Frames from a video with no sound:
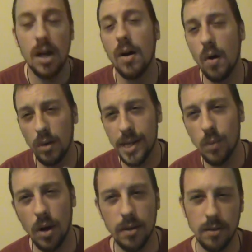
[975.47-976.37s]
Holy
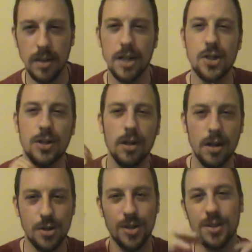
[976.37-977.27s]
water in a
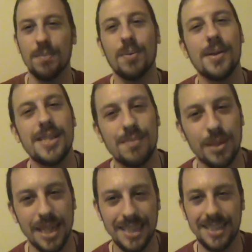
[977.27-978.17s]
church, the priest
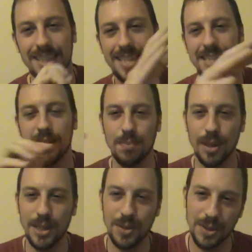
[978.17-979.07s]
blesses it and he
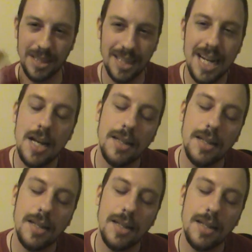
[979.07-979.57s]
sprinkles it.